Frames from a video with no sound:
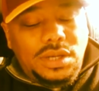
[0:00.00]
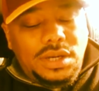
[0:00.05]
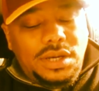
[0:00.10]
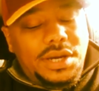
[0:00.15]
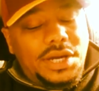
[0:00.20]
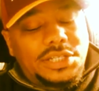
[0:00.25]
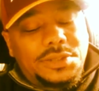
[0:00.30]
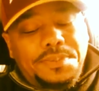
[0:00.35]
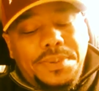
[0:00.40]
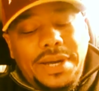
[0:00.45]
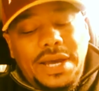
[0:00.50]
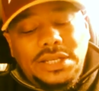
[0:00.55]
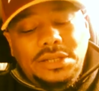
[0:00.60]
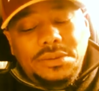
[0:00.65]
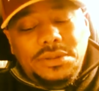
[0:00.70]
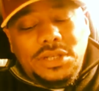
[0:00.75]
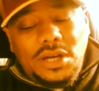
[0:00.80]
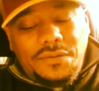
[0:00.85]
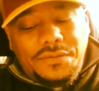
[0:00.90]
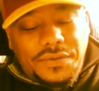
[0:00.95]
He explains
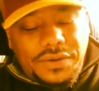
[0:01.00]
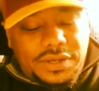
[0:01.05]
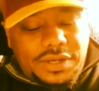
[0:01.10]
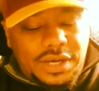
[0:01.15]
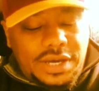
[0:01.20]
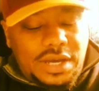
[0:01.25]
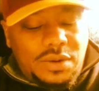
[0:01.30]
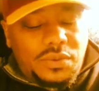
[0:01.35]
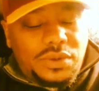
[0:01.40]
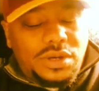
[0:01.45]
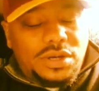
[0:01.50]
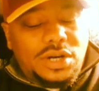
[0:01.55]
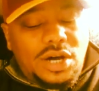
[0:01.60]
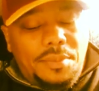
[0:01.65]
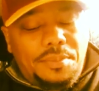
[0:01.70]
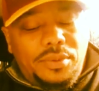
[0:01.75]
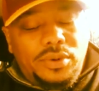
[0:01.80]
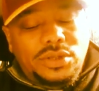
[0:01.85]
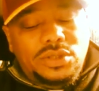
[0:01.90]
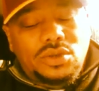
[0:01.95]
himself again with a
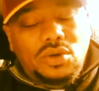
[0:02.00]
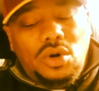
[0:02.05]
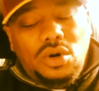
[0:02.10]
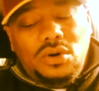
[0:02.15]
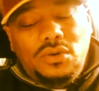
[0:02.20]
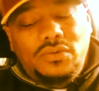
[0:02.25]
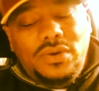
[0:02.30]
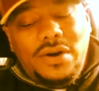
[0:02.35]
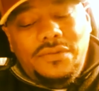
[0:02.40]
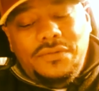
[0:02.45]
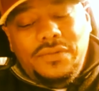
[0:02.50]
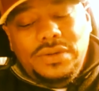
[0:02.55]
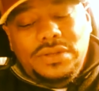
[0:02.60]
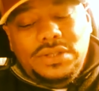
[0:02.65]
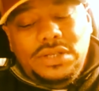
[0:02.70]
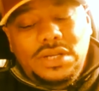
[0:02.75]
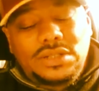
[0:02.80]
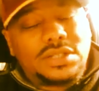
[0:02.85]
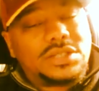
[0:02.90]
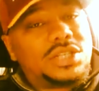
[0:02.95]
couple historical
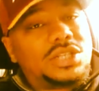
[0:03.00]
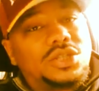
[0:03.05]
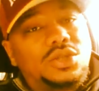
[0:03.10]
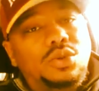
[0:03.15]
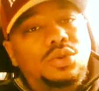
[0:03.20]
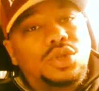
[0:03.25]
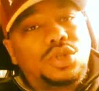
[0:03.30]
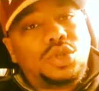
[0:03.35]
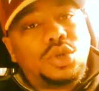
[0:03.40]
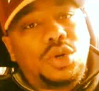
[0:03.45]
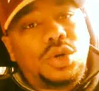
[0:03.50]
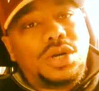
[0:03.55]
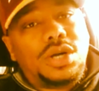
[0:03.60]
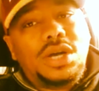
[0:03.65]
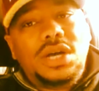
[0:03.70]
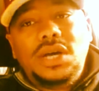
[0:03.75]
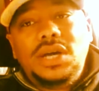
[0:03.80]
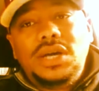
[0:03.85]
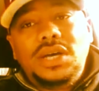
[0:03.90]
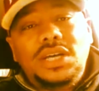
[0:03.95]
references. It's just too short.
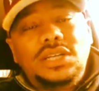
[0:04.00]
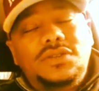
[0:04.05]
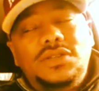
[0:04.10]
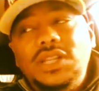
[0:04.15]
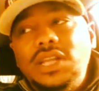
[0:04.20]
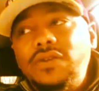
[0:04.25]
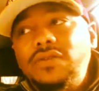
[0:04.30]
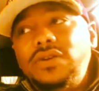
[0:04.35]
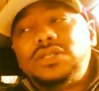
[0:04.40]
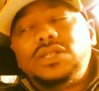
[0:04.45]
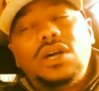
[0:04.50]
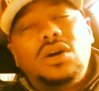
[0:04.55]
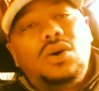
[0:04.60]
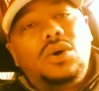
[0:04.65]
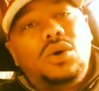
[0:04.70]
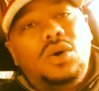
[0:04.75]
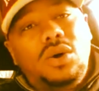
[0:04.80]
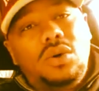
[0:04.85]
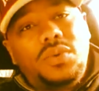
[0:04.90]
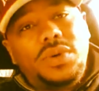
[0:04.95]
His lyrics are
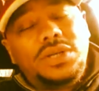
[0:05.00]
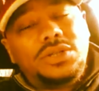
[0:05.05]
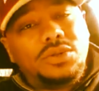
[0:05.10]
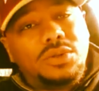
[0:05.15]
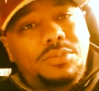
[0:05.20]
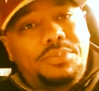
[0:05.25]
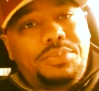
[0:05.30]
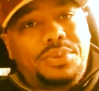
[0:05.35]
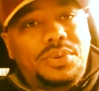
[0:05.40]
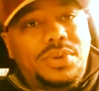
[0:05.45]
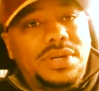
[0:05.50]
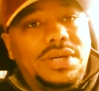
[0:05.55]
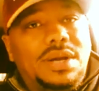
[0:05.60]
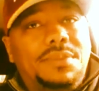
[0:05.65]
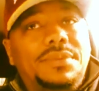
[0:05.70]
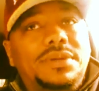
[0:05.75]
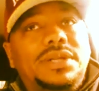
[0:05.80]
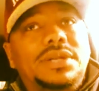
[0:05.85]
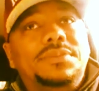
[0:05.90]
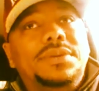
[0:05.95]
always on point.
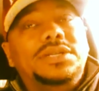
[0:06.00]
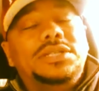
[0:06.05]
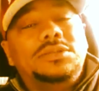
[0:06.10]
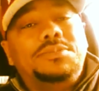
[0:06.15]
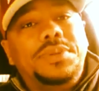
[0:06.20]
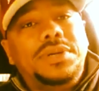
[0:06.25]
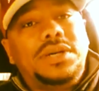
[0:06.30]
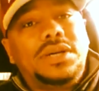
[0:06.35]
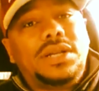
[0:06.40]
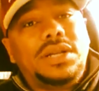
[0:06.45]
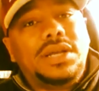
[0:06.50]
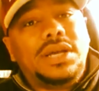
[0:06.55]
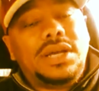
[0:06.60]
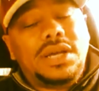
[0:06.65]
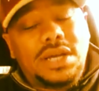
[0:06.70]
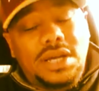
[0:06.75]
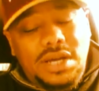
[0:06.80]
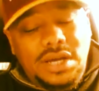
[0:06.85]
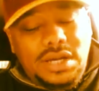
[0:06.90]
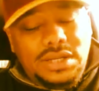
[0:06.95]
Let me just be
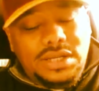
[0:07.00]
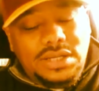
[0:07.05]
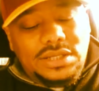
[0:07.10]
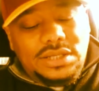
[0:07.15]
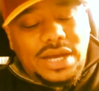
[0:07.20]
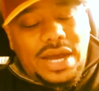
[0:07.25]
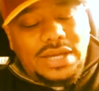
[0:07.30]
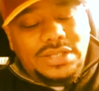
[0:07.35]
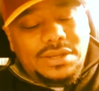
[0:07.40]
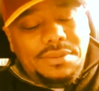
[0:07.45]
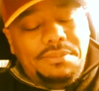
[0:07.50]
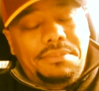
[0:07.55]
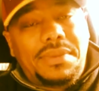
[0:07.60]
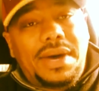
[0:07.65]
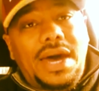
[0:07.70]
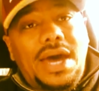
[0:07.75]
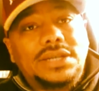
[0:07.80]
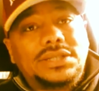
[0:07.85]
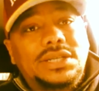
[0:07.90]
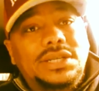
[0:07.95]
clear. This guy's a
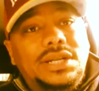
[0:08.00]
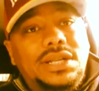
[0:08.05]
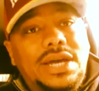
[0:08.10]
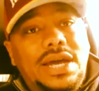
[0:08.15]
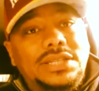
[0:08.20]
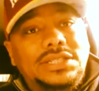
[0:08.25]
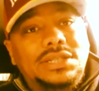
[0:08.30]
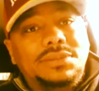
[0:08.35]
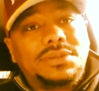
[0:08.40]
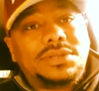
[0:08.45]
masterclass